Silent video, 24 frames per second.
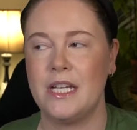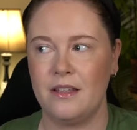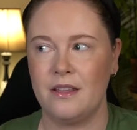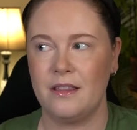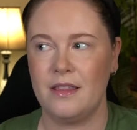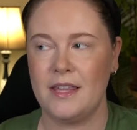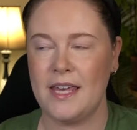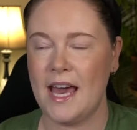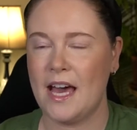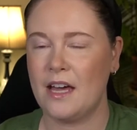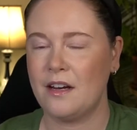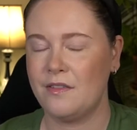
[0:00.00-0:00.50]

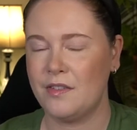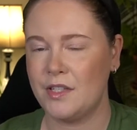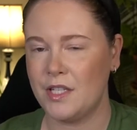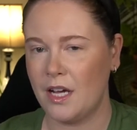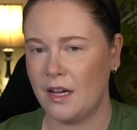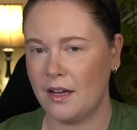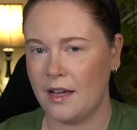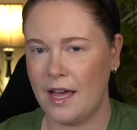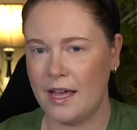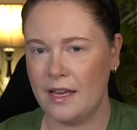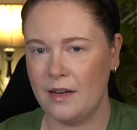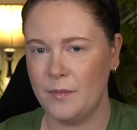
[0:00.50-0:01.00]
the out of
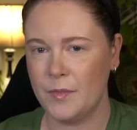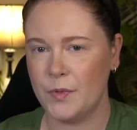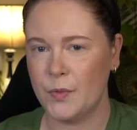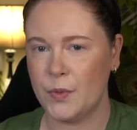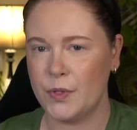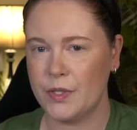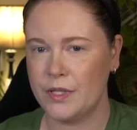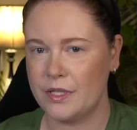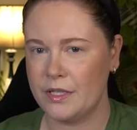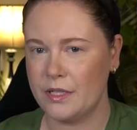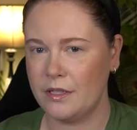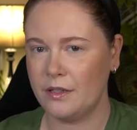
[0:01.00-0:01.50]
stock items
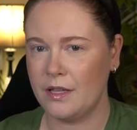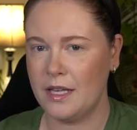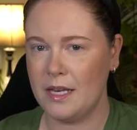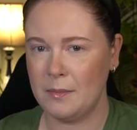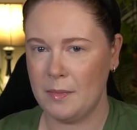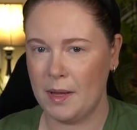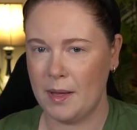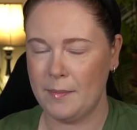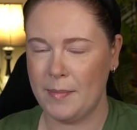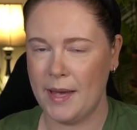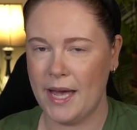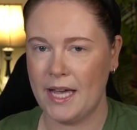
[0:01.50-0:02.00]
were still in
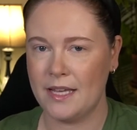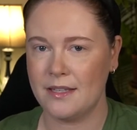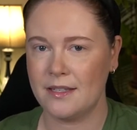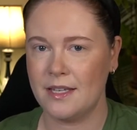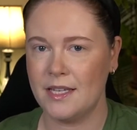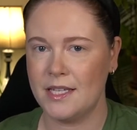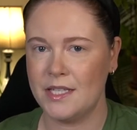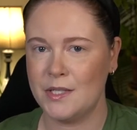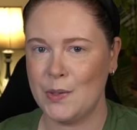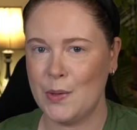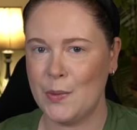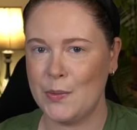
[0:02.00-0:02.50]
my
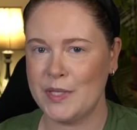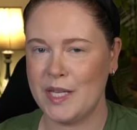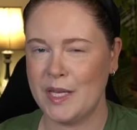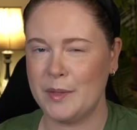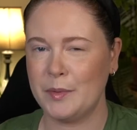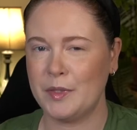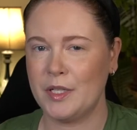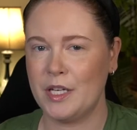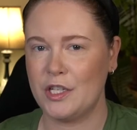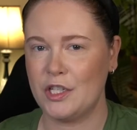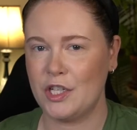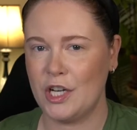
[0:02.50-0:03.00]
basket, so I was
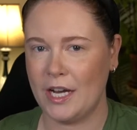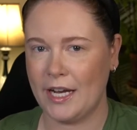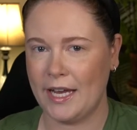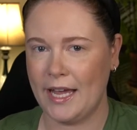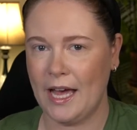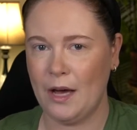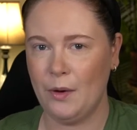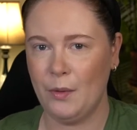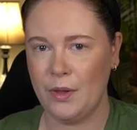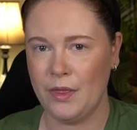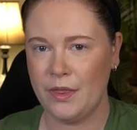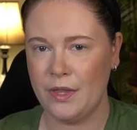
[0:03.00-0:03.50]
able to check
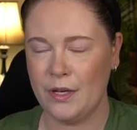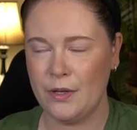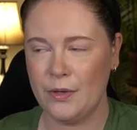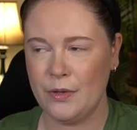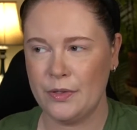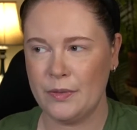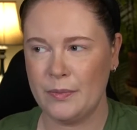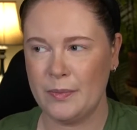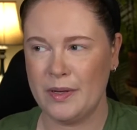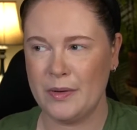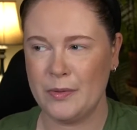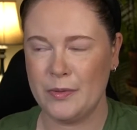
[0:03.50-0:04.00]
out with
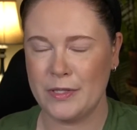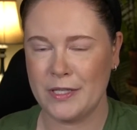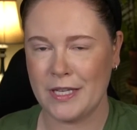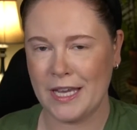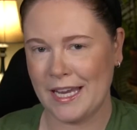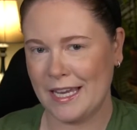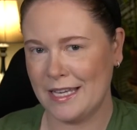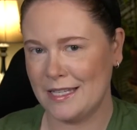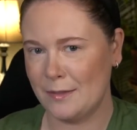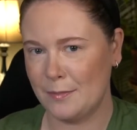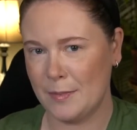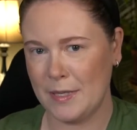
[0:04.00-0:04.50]
those, but it was, I
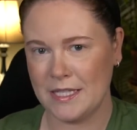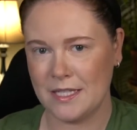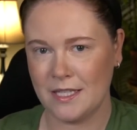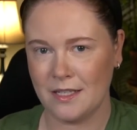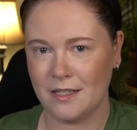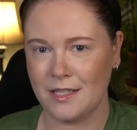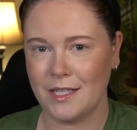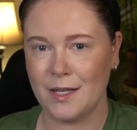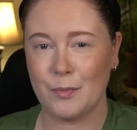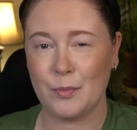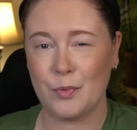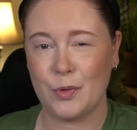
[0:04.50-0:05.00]
guess,
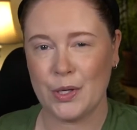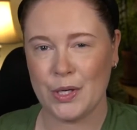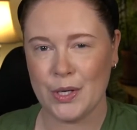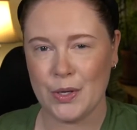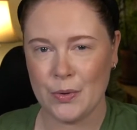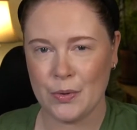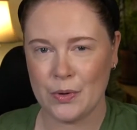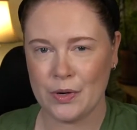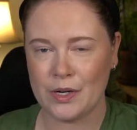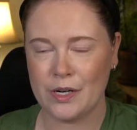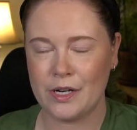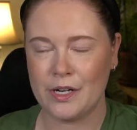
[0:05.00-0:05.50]
basically a pre
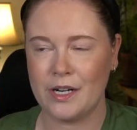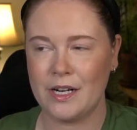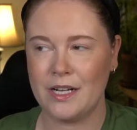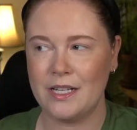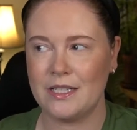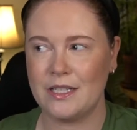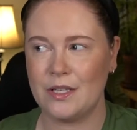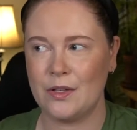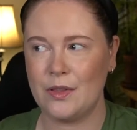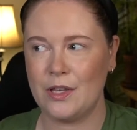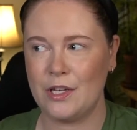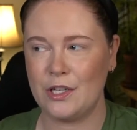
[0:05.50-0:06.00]
order,
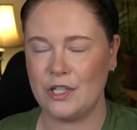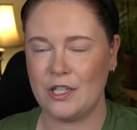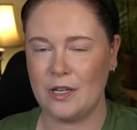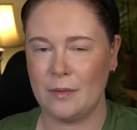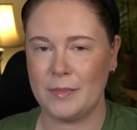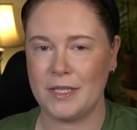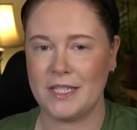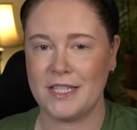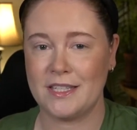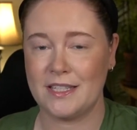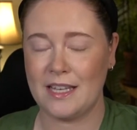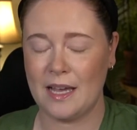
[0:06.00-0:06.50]
and so they
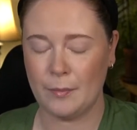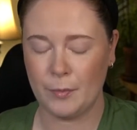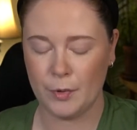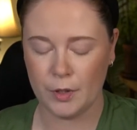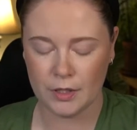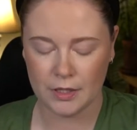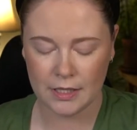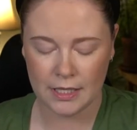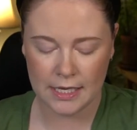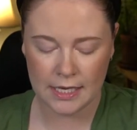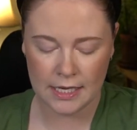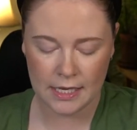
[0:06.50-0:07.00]
shipped
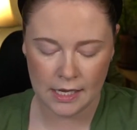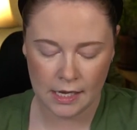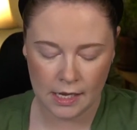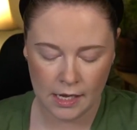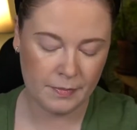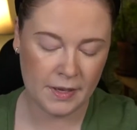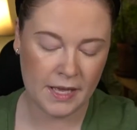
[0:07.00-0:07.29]
separately.